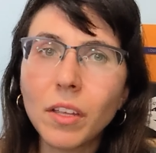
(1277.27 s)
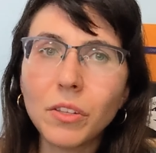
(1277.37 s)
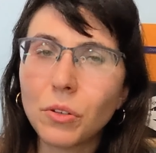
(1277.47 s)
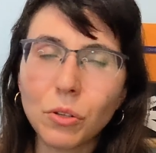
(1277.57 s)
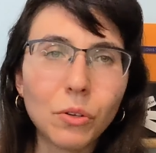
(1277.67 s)

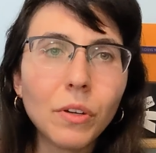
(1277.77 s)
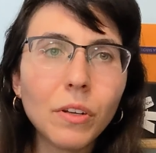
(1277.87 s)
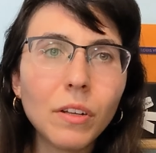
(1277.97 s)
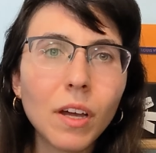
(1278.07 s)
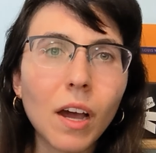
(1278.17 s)
you
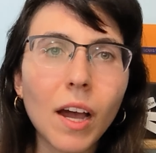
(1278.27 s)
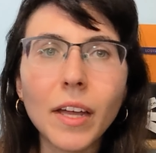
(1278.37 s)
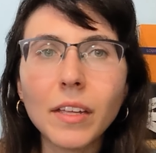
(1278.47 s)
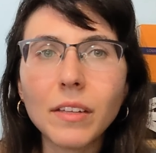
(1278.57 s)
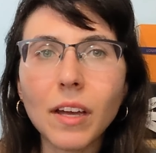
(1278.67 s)
could.
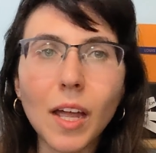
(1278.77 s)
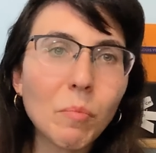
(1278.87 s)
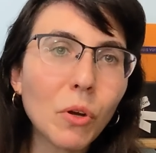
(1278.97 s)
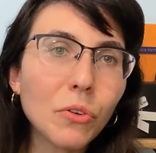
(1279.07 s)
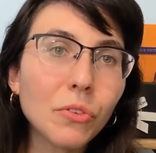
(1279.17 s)
I, I
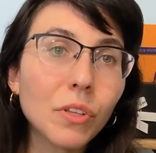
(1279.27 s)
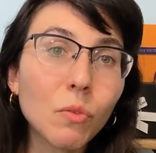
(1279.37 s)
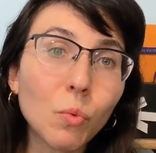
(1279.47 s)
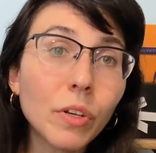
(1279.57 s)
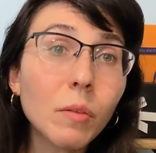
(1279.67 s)
personally
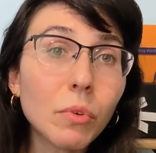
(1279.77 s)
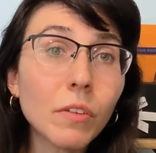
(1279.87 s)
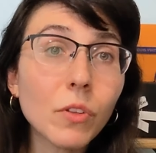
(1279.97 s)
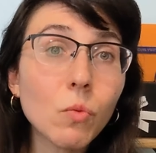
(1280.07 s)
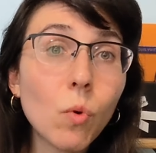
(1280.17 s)
wouldn't, but
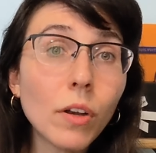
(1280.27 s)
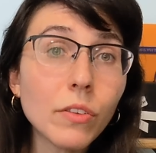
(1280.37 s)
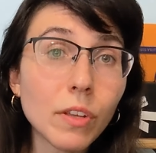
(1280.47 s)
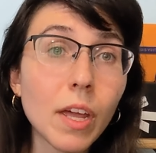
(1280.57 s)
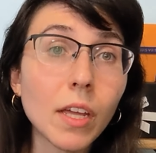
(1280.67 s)
if you wanted
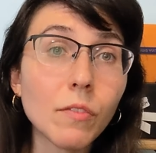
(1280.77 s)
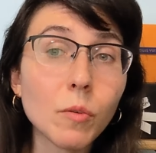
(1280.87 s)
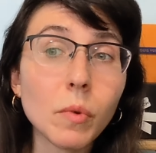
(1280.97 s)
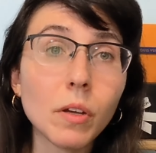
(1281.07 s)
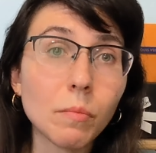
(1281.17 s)
to hang it
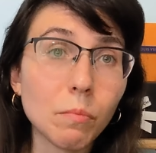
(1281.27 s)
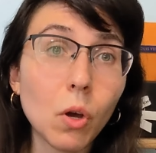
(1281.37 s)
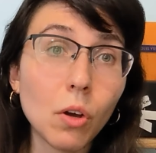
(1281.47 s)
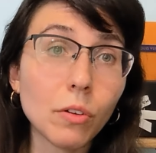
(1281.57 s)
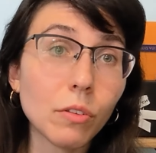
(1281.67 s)
from a
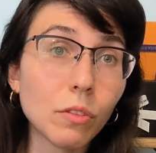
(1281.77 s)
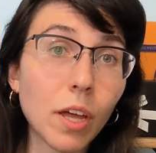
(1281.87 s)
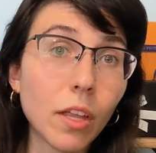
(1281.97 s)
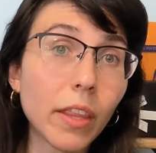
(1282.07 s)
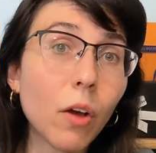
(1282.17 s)
hook,
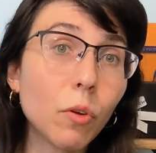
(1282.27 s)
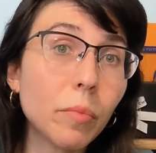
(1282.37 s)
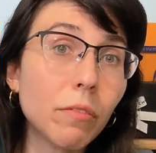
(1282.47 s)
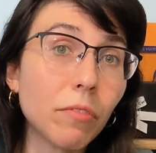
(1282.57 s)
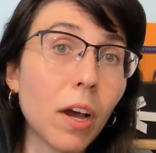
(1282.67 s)
that, that would
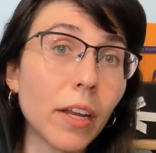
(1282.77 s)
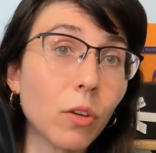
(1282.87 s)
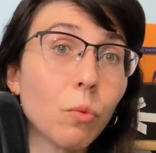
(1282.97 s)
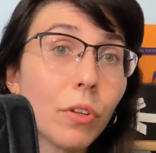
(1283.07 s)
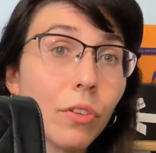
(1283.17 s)
be fine.
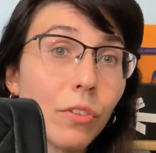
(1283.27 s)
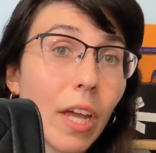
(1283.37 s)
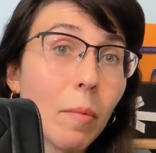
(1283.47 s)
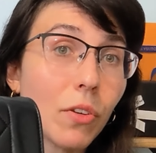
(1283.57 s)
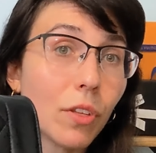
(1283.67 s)
It wouldn't
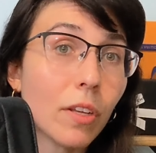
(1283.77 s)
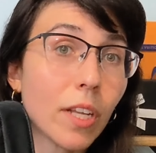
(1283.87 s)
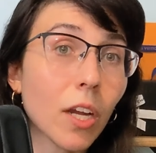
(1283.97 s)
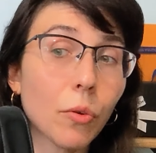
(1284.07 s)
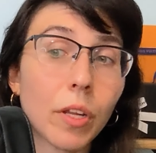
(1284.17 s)
damage the
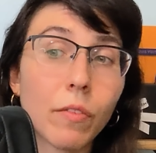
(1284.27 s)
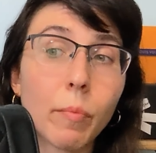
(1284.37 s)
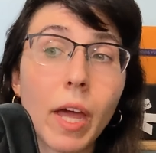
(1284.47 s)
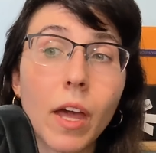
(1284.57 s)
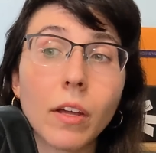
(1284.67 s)
integrity of the
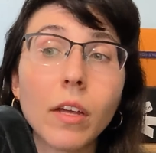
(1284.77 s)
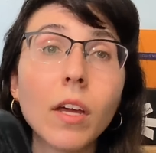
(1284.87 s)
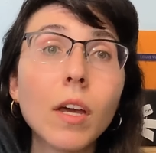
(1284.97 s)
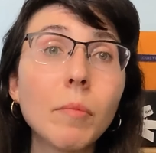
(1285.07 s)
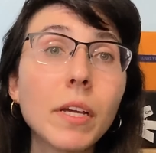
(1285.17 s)
bag
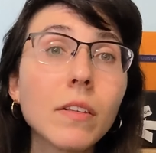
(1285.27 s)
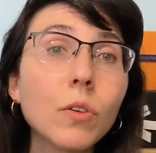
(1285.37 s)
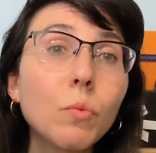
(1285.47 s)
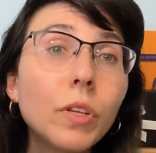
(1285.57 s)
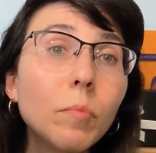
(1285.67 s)
because
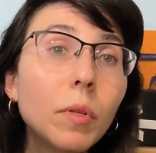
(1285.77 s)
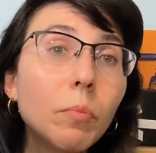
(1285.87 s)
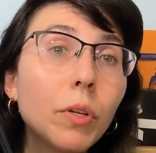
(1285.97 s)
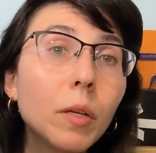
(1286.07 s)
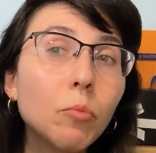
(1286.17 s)
it wouldn't be
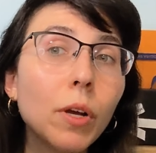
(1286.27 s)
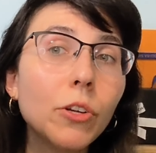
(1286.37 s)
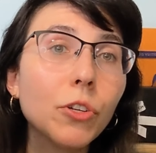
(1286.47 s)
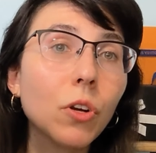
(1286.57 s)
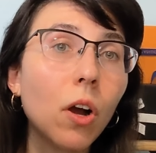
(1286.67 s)
putting
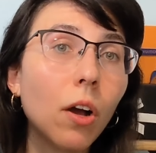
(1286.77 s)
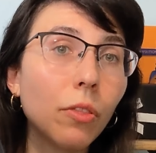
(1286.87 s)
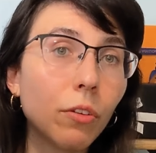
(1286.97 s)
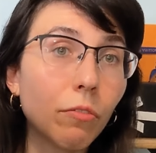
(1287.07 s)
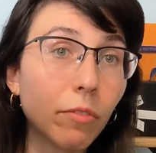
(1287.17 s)
pressure on
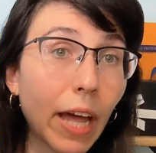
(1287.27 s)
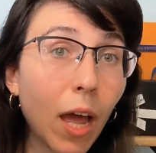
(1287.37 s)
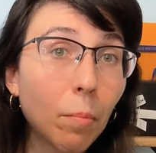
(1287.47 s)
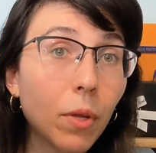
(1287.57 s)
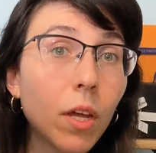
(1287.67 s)
the
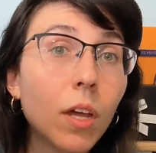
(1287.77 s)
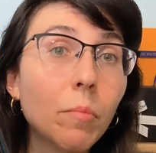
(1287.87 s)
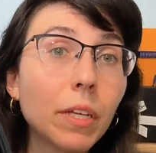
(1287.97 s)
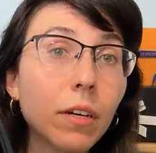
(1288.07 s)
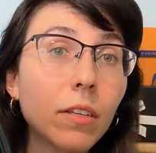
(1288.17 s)
flap
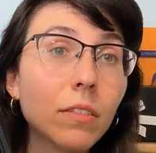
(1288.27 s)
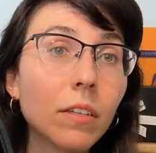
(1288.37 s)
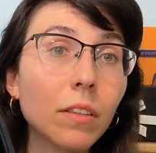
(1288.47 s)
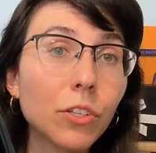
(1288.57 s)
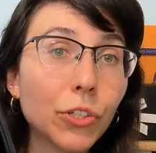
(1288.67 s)
because
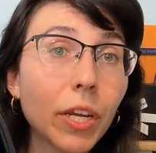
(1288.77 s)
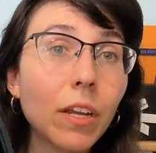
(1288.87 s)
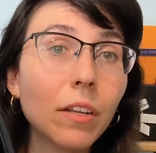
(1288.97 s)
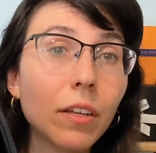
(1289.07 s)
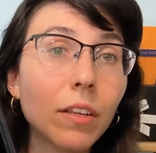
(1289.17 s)
the
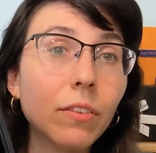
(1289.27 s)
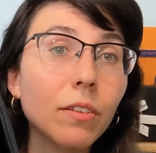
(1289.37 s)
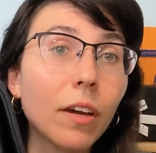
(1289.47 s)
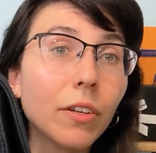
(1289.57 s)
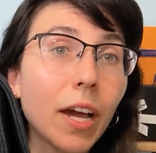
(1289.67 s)
chain is
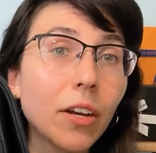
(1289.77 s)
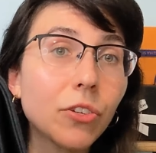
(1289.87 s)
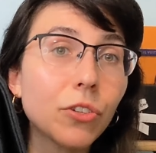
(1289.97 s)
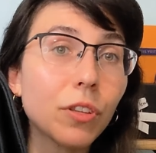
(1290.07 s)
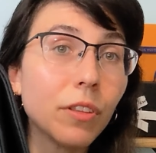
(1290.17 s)

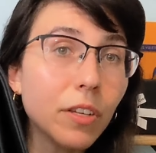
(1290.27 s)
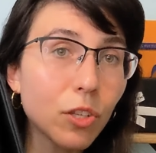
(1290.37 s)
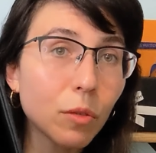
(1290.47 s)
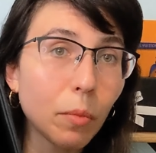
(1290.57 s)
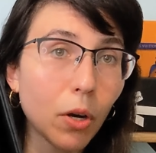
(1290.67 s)
attached to
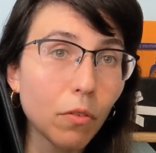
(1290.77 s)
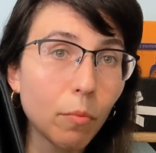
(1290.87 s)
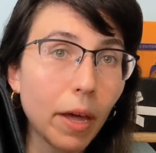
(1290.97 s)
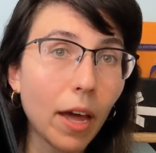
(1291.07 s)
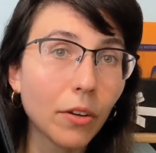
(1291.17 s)
this part of the
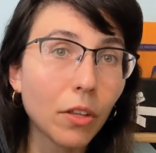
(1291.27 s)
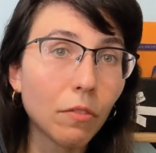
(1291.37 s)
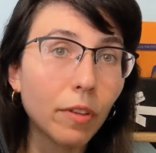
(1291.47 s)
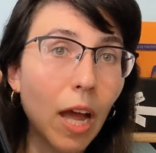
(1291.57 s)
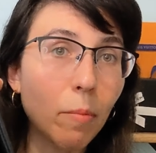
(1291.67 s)
bag, not the
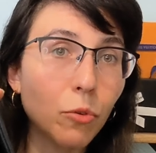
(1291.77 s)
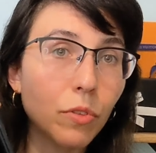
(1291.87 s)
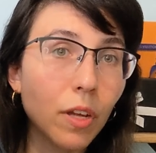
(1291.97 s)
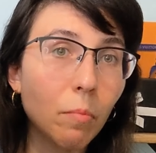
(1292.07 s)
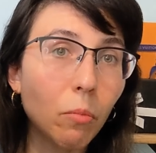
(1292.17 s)
flap, so
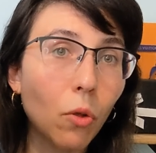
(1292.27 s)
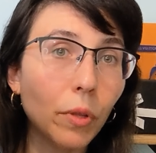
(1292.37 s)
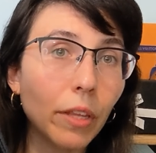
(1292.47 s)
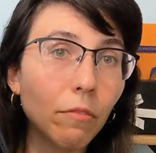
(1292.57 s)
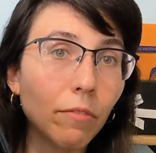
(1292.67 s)
it's not
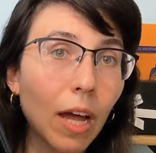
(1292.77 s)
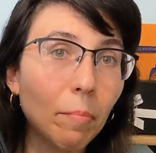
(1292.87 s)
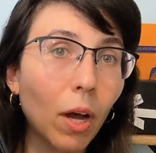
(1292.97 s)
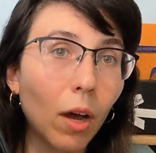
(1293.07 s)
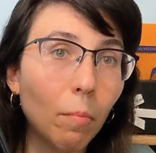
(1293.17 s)
pulling the flap
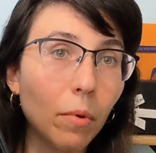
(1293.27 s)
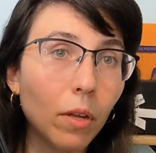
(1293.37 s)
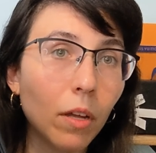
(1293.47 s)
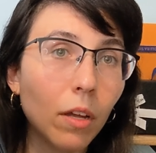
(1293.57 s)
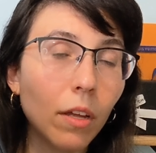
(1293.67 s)
up
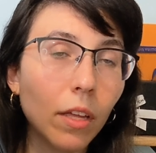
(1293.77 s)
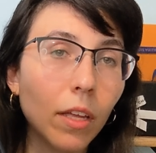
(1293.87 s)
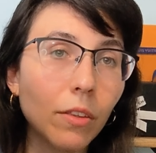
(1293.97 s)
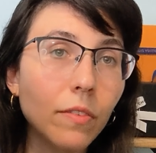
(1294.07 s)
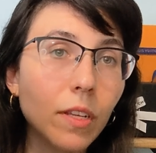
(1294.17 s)

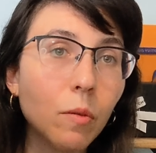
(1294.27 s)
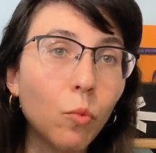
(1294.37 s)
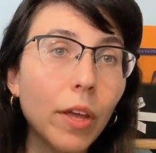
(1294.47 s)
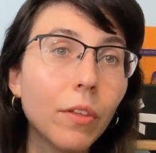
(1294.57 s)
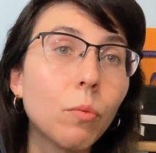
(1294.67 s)
in the same
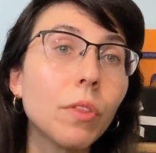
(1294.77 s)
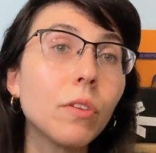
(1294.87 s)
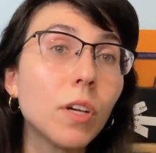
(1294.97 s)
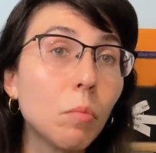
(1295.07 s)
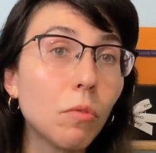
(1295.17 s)
way that with a
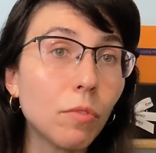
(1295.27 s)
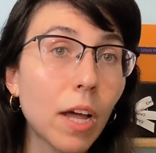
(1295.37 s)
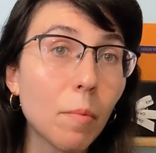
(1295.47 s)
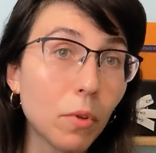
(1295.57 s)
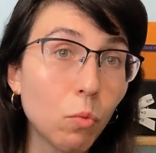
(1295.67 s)
double
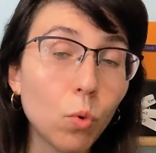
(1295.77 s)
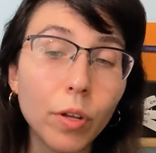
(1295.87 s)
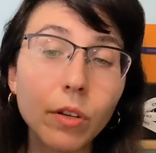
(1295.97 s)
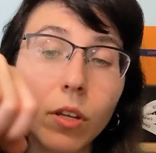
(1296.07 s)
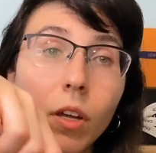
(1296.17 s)
flap it would.